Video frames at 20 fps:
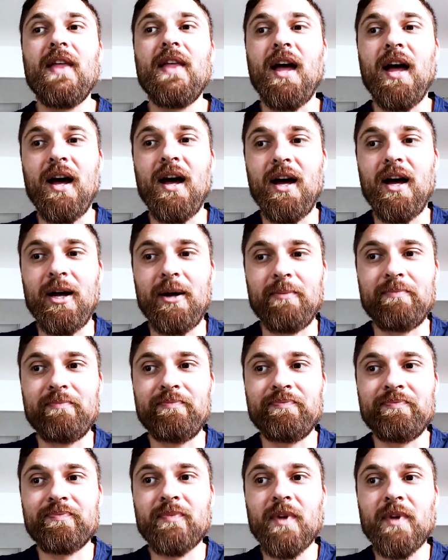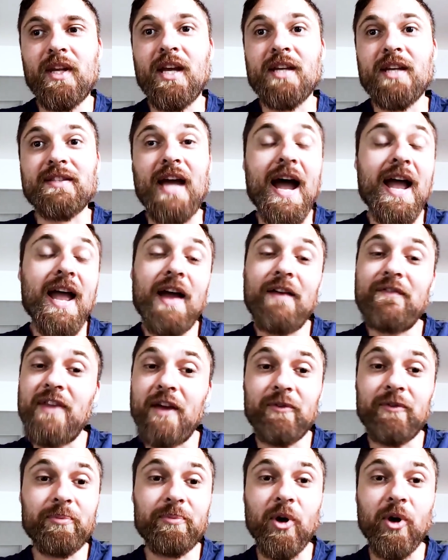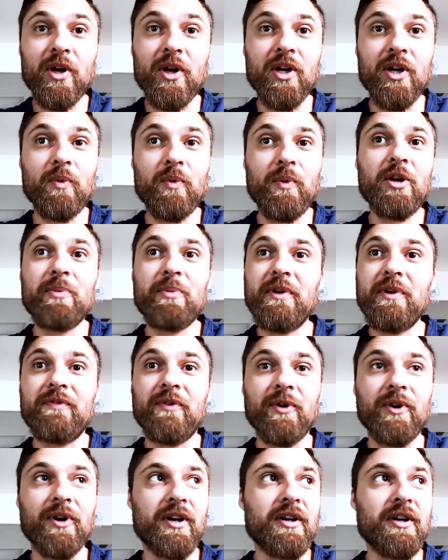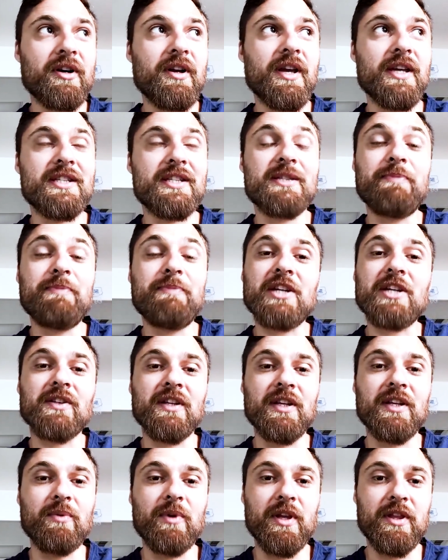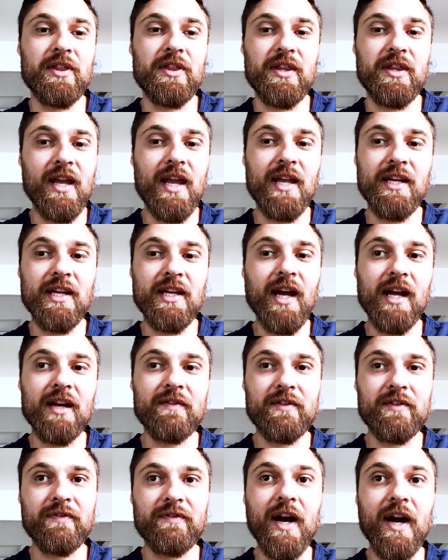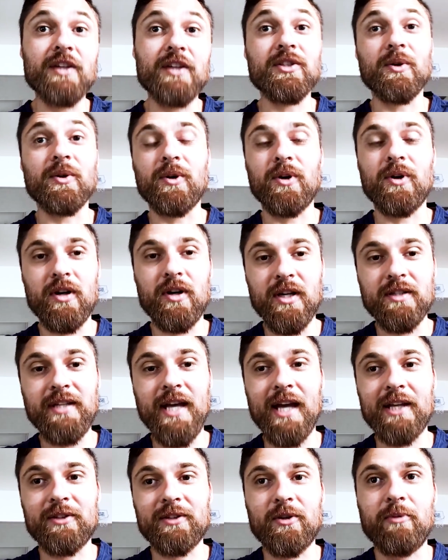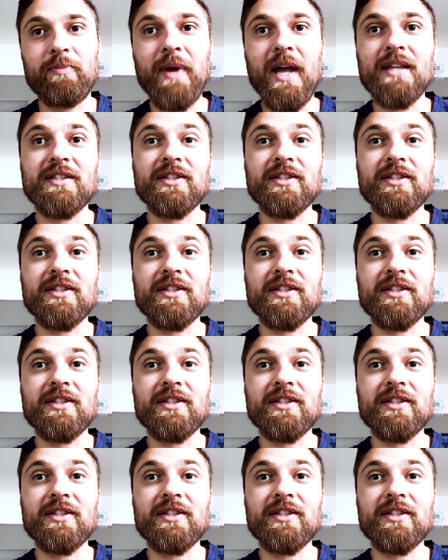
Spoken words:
because I have never broken a window before, especially with any kind of device or a tactical pen.